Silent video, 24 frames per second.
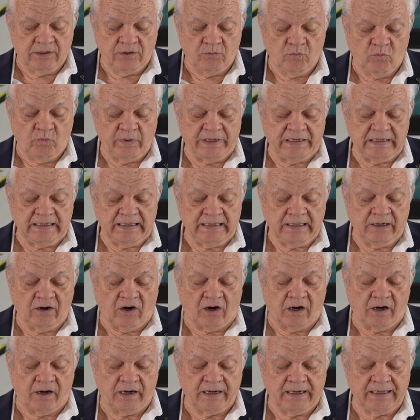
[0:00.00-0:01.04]
We need
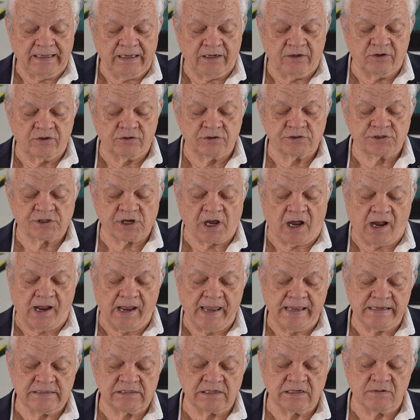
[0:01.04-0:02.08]
our ears,
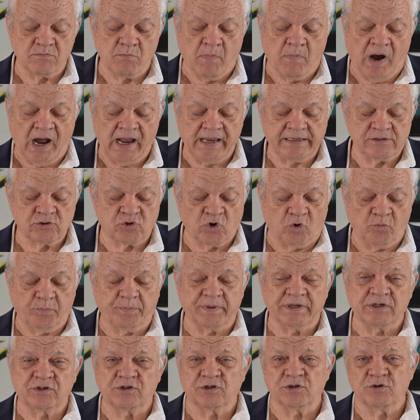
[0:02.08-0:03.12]
eyes, and minds
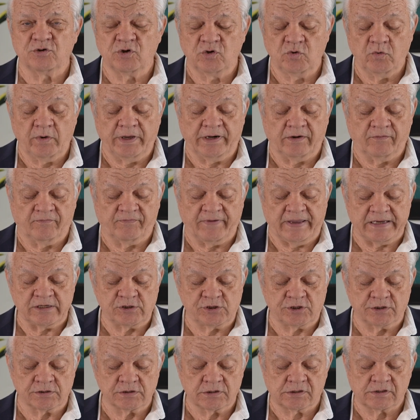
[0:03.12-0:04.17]
open to new
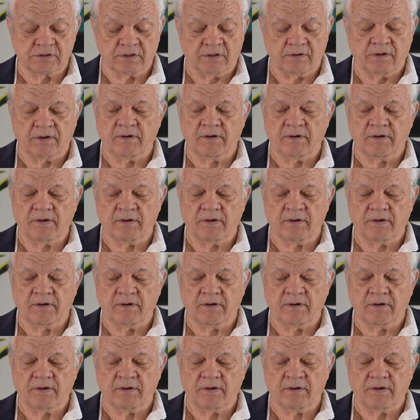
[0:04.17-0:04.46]
innovations